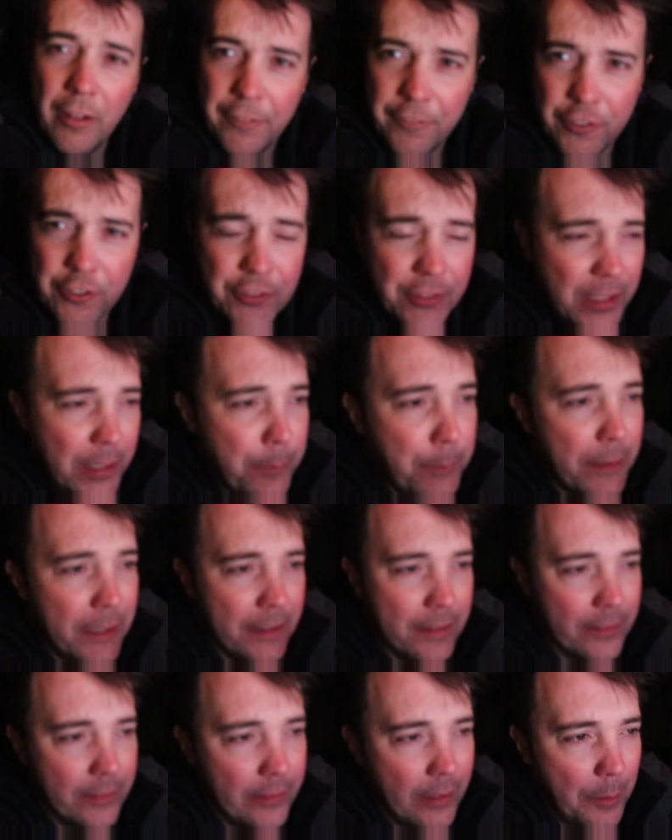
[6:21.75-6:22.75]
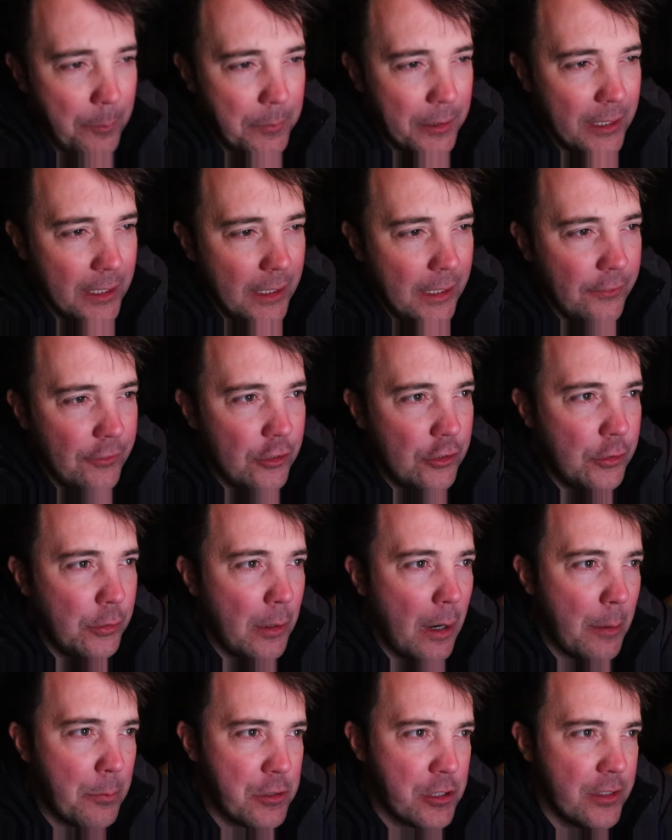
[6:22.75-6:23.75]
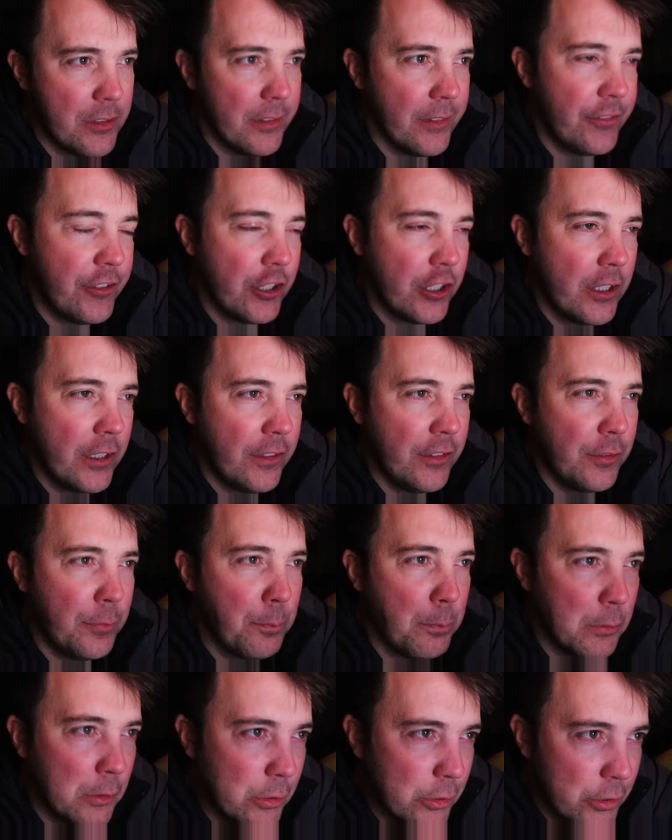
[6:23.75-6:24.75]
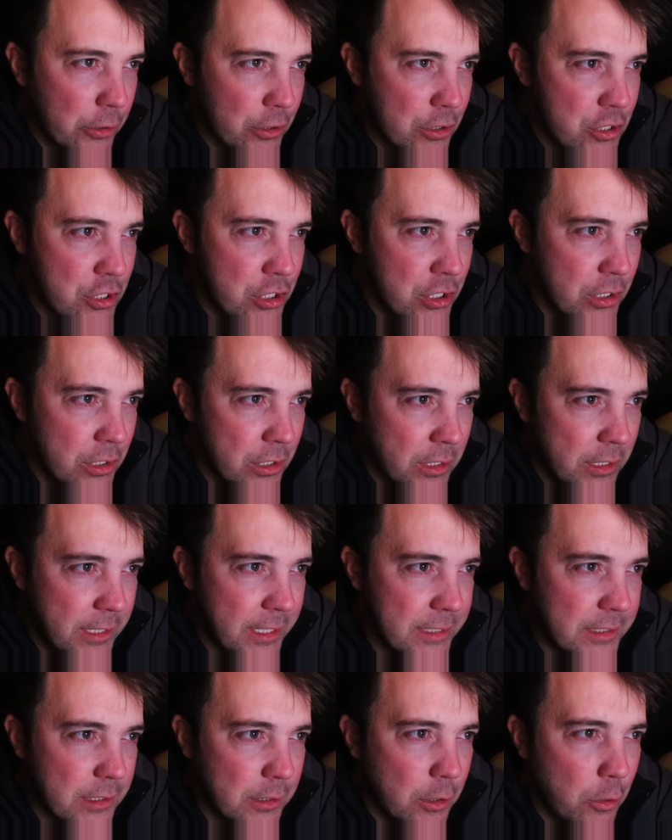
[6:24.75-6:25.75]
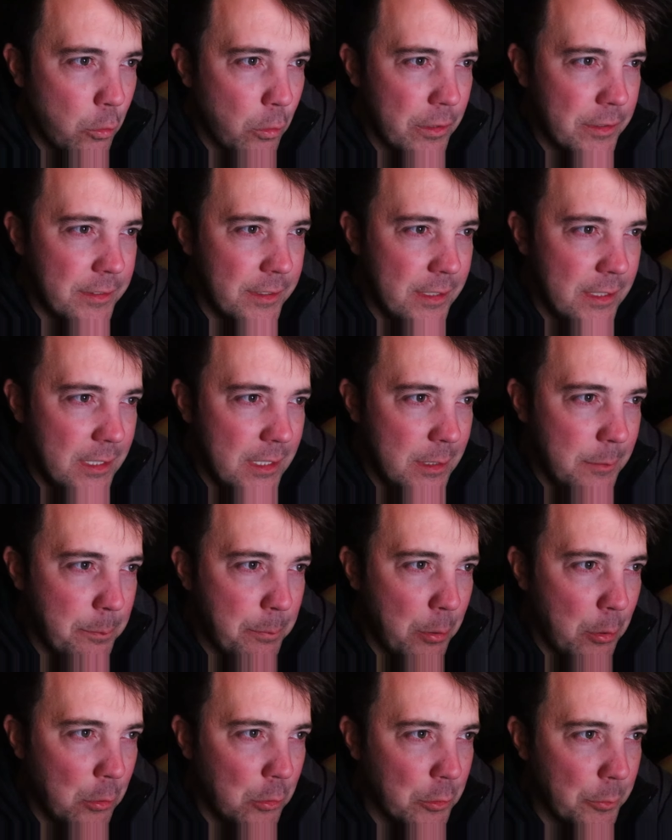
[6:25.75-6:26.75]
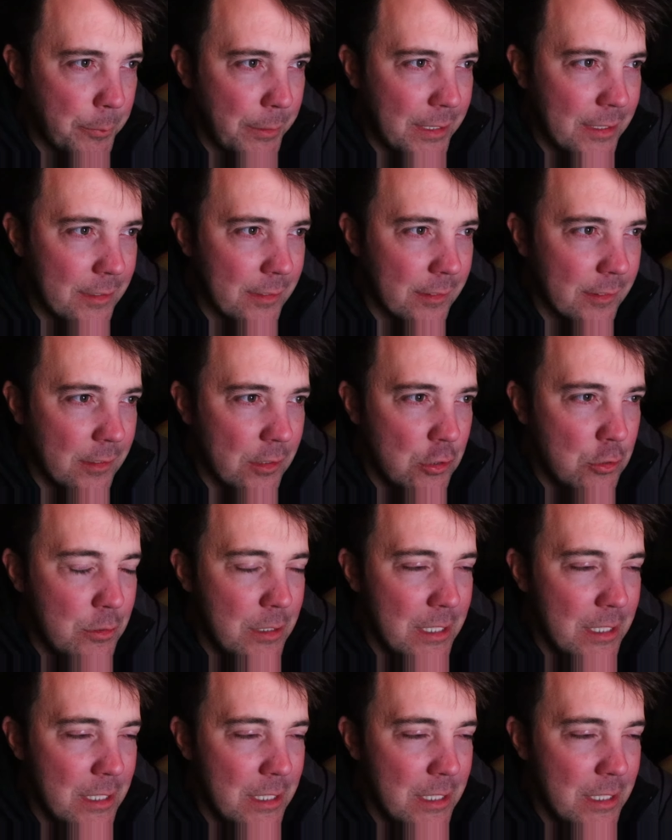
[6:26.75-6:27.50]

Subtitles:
right, for ski mittens, I'm gonna give you two options. If you're gonna splurge, get the Gordini Polar Mittens. You